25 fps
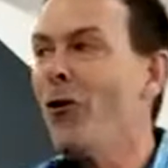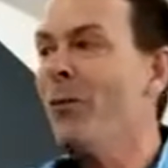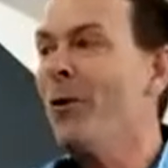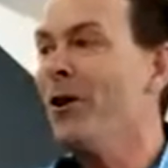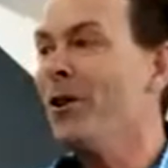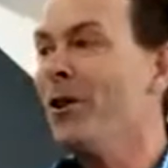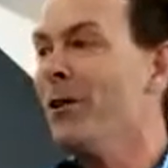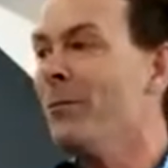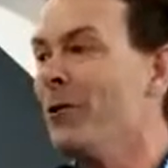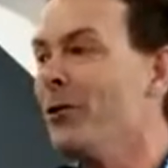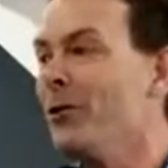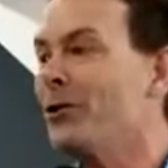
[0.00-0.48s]
me
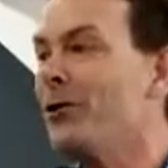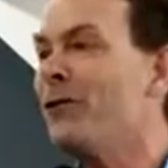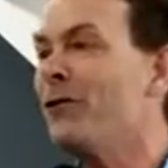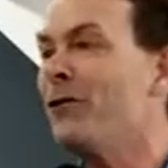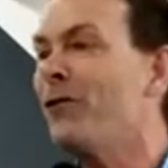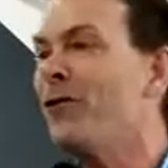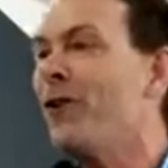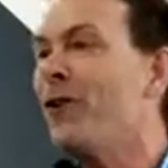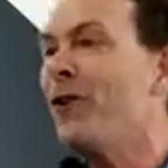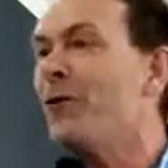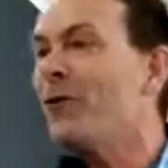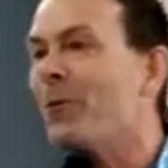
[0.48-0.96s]
to the mission
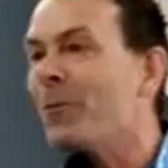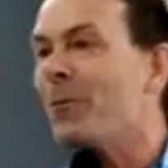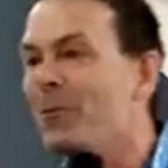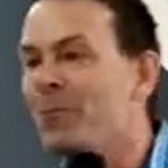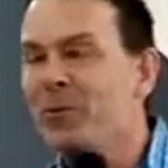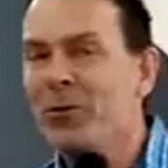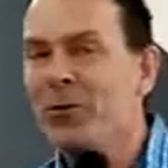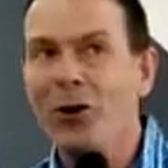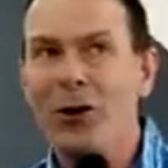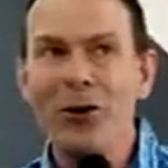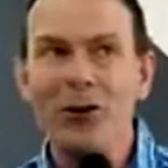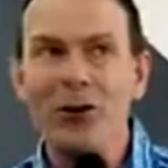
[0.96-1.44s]
field.
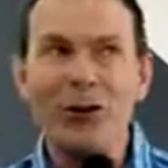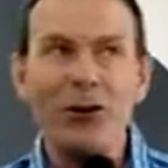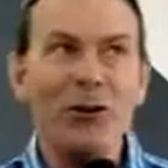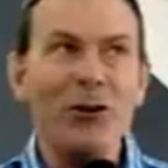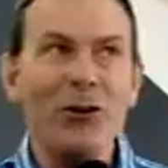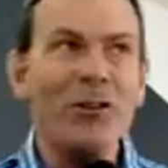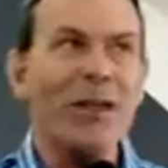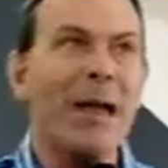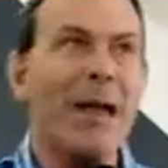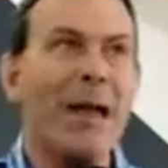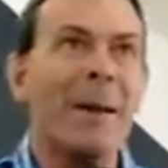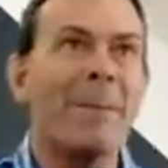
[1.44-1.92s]
I knew
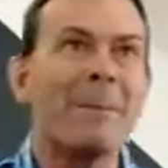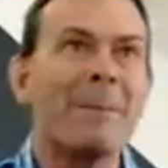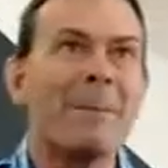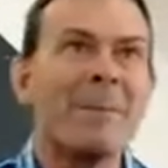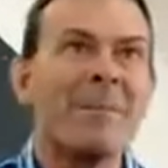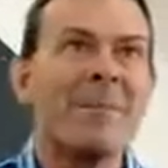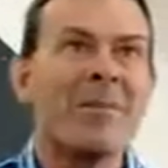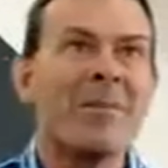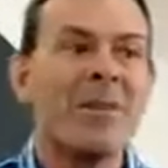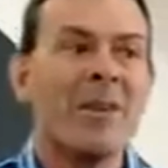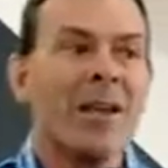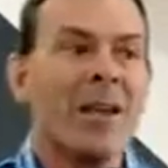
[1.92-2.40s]
that.
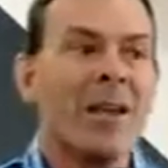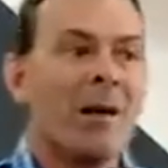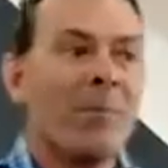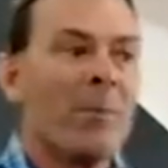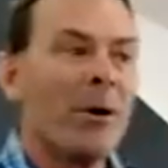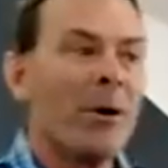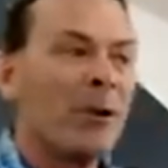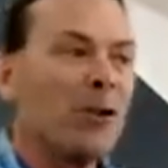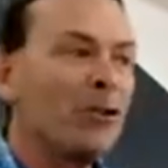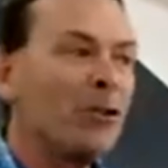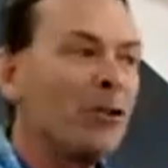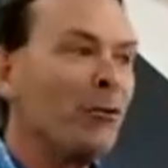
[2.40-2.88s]

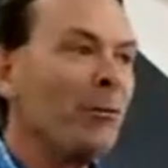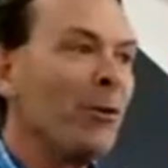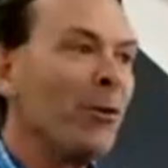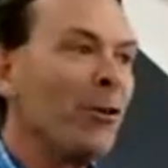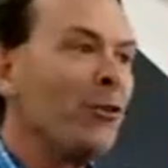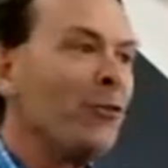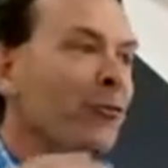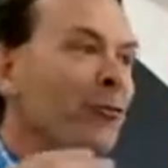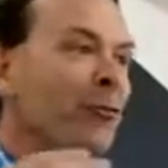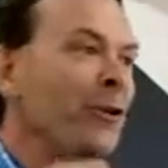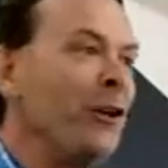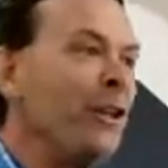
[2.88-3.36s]
But it took me
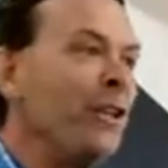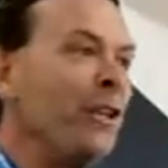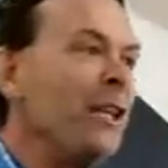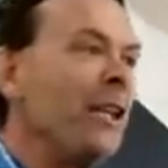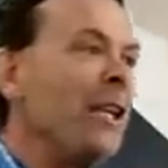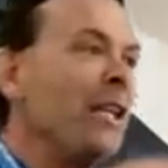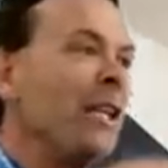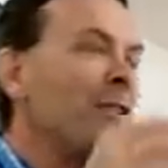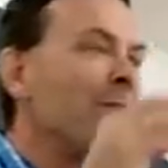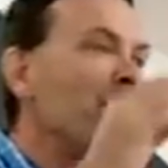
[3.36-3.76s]
3 years